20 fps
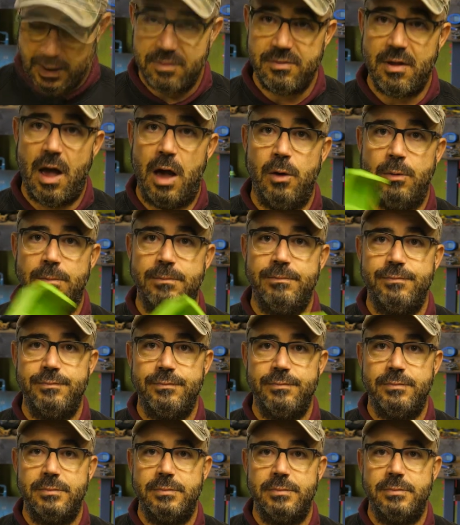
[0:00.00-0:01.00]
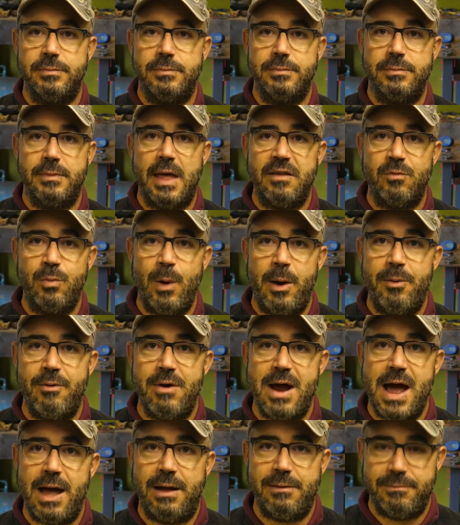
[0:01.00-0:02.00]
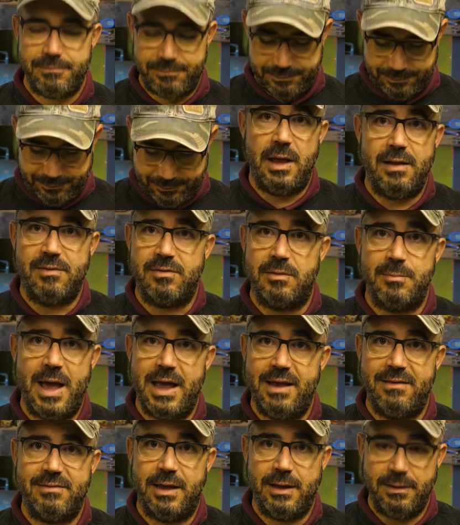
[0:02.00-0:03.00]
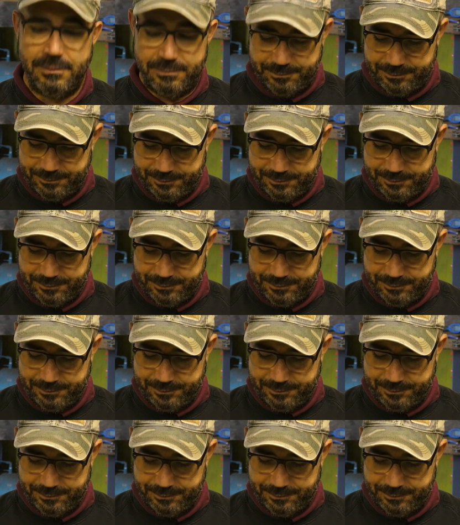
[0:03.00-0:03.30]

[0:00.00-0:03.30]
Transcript: So that's where we're at. It's amazing.